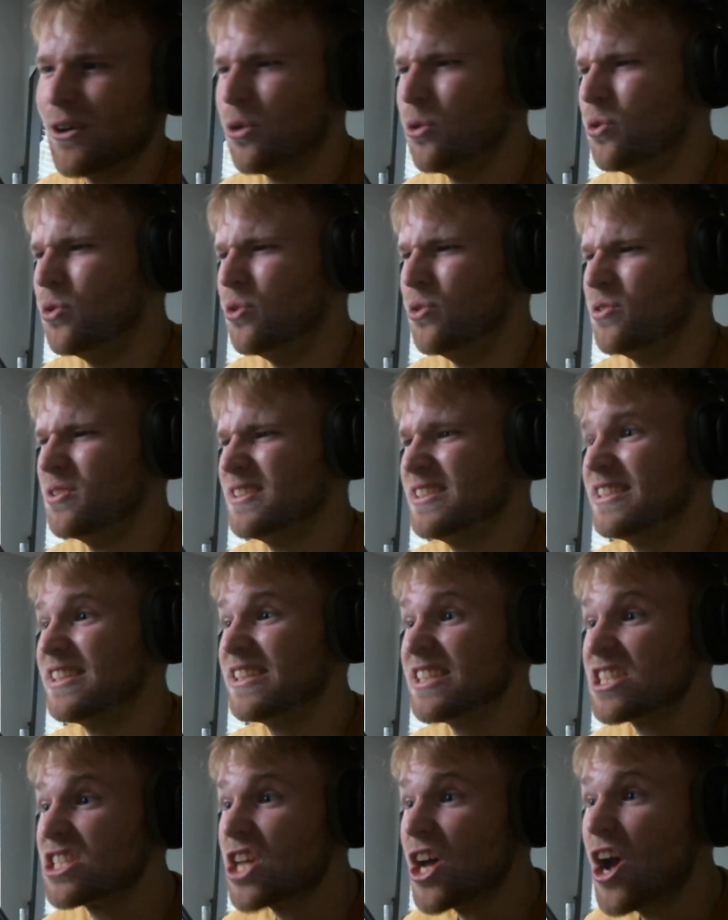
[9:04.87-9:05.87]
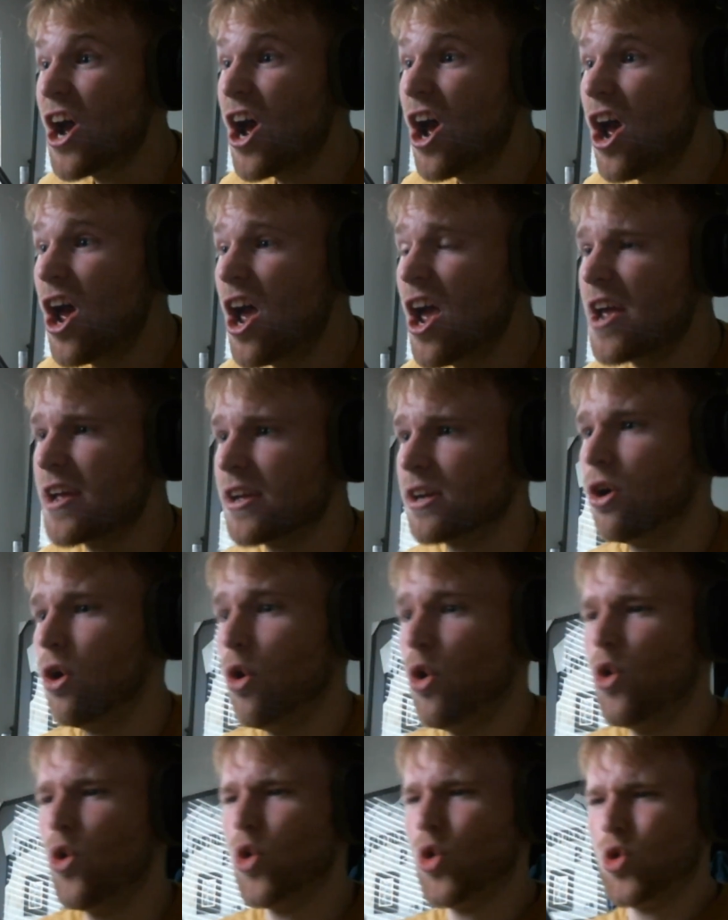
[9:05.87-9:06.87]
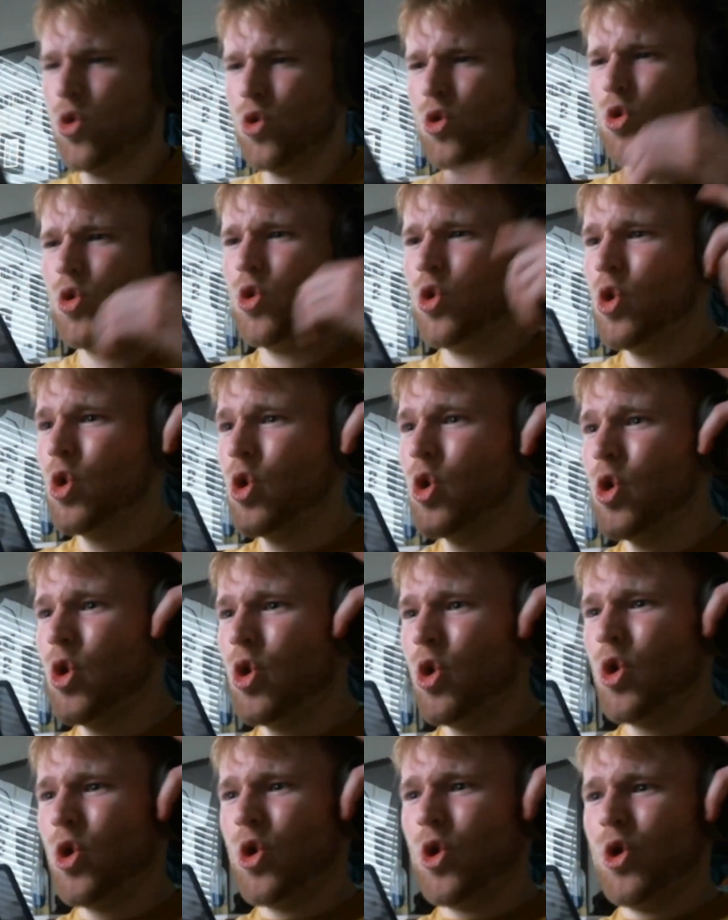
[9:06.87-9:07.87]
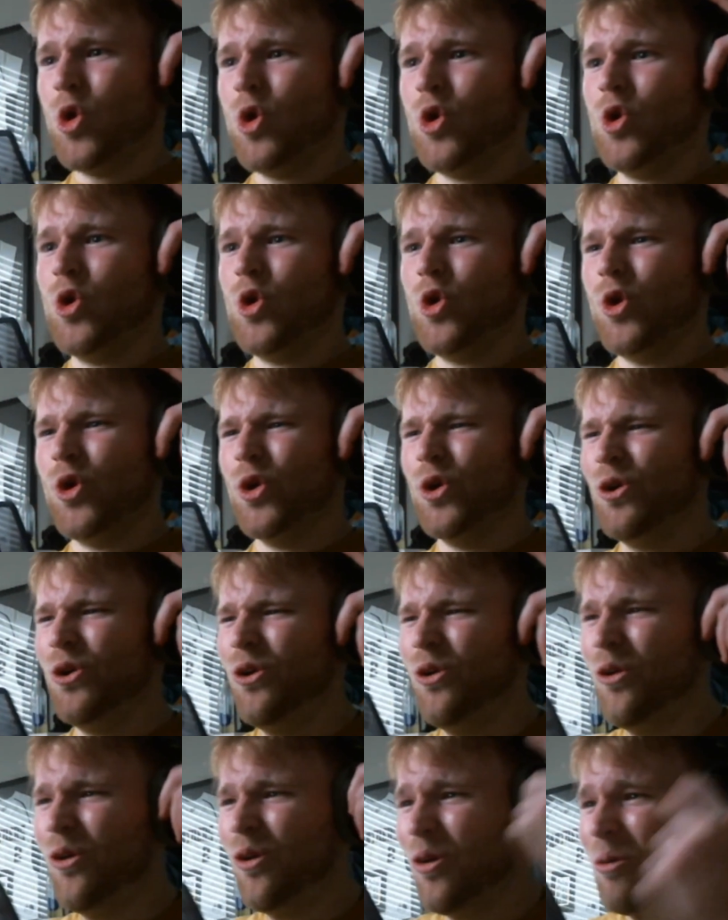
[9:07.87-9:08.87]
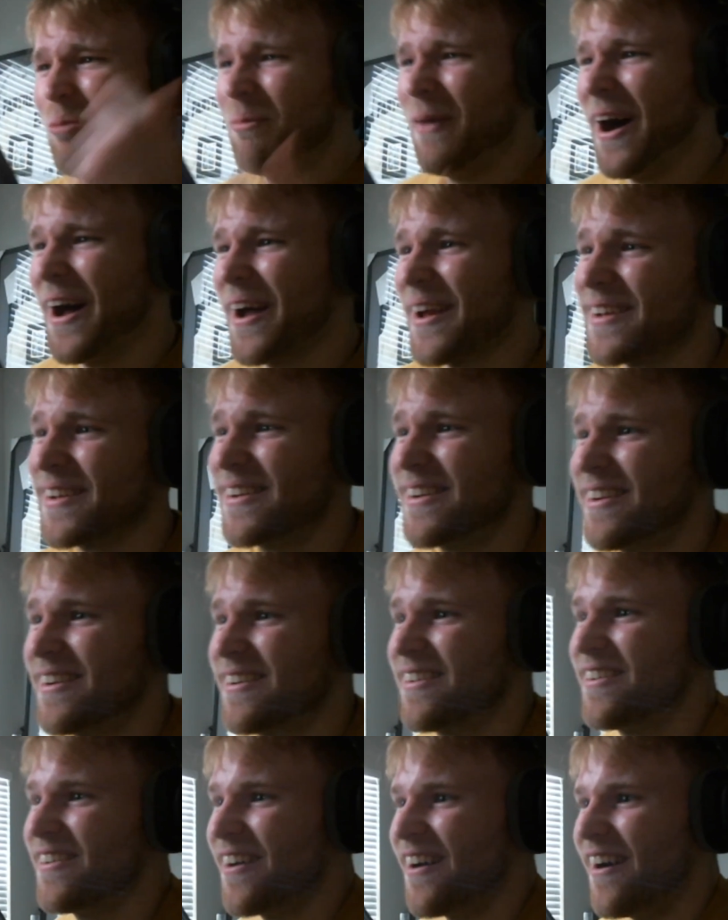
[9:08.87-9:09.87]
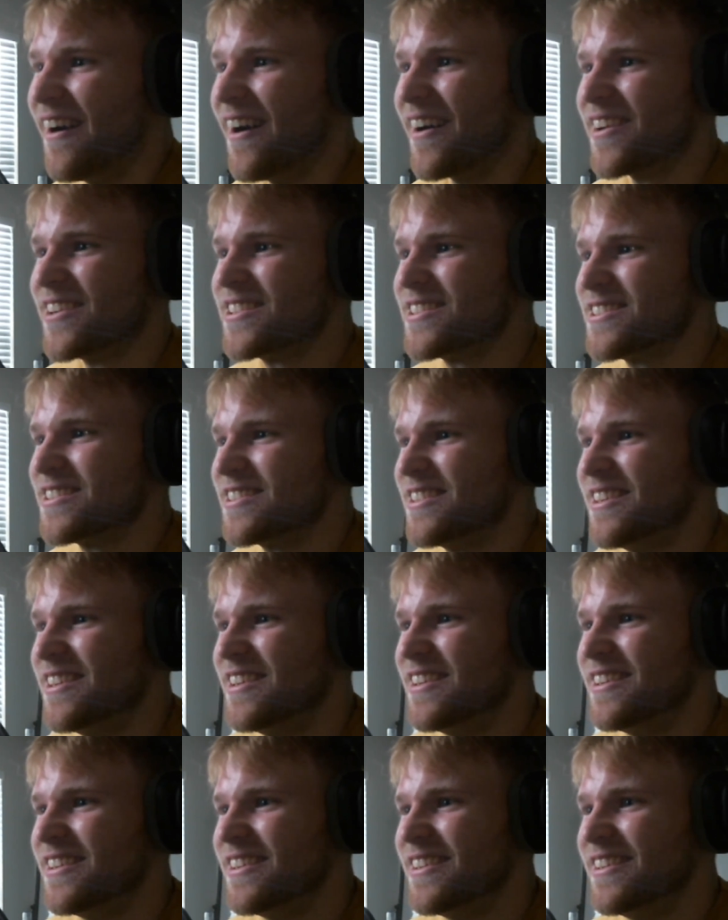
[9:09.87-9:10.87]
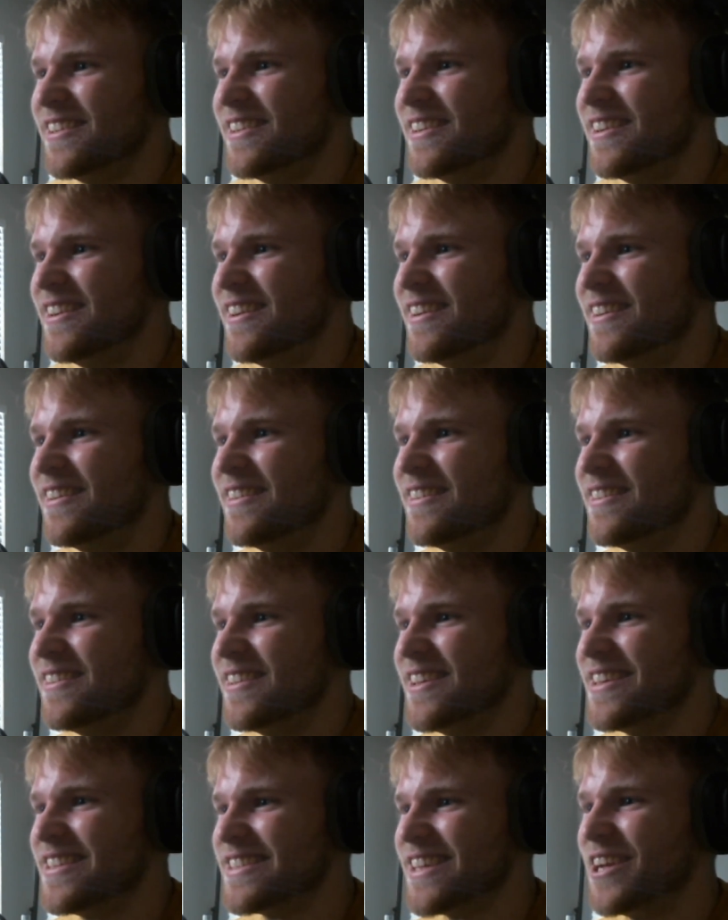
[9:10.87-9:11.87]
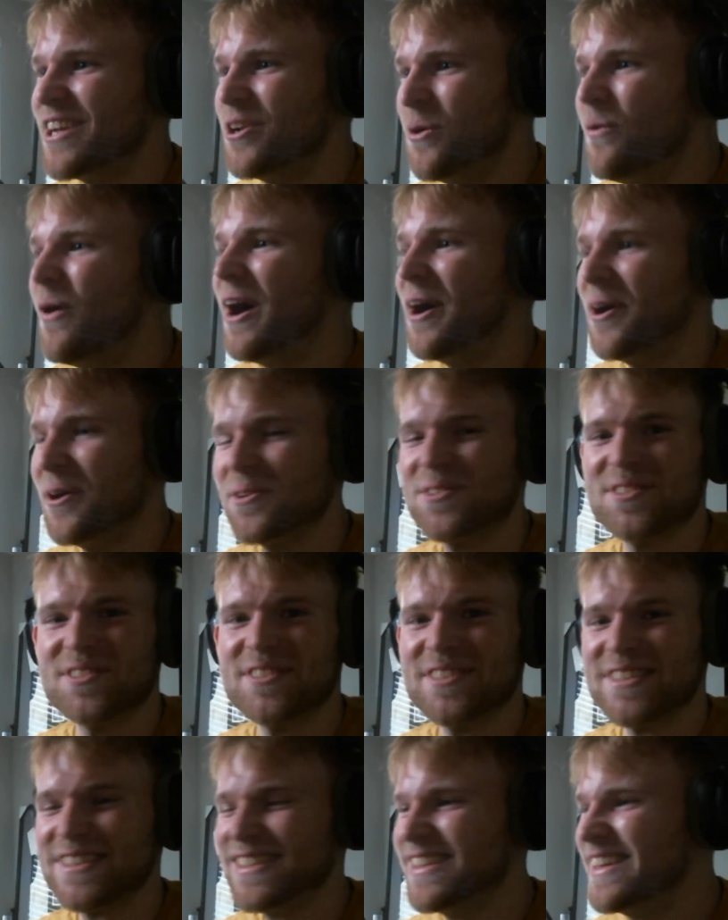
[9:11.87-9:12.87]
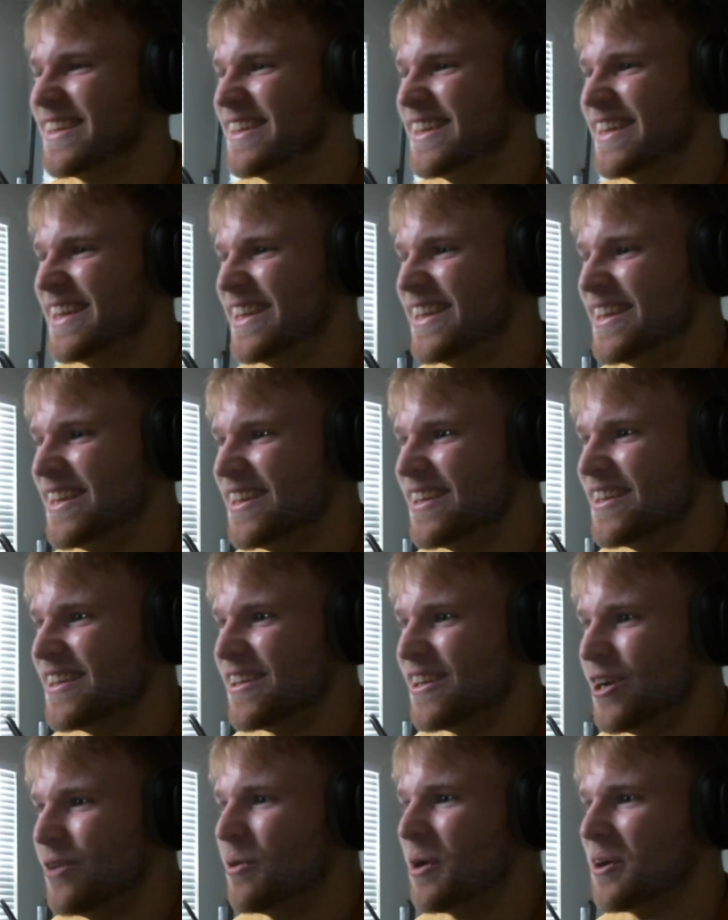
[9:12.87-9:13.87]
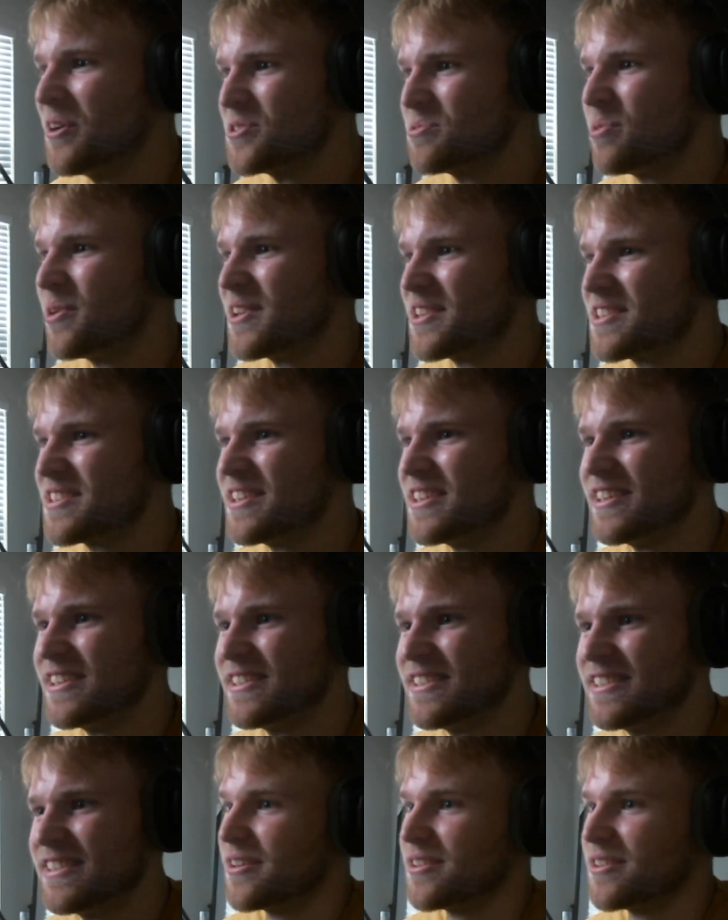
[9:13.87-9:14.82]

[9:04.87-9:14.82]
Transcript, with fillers: Ooh. Ooh. Oh my gosh. He said, who else? Who else wants it?